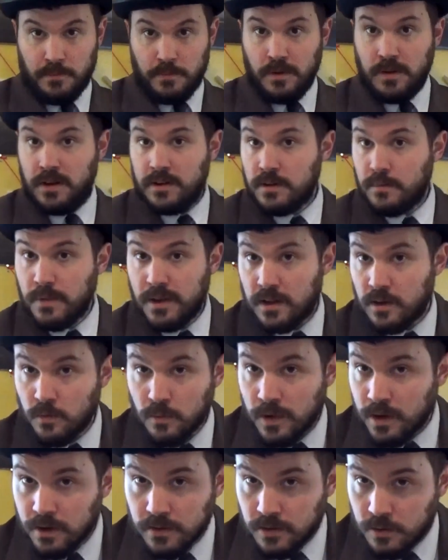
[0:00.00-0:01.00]
Probably no matter
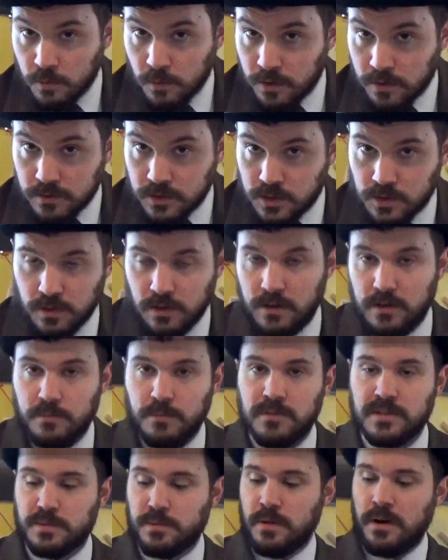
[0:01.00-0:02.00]
where in the world you are. The
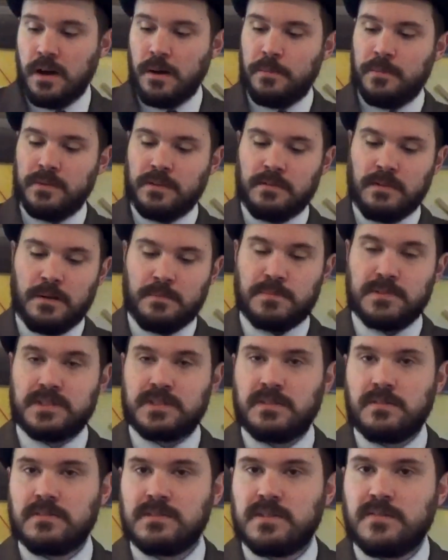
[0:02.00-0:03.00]
most popular
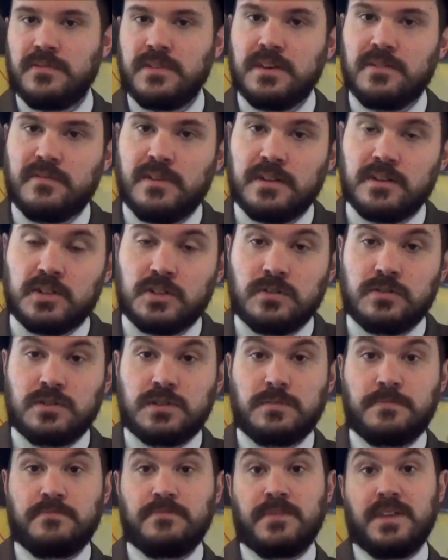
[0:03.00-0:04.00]
episodes of the Avengers.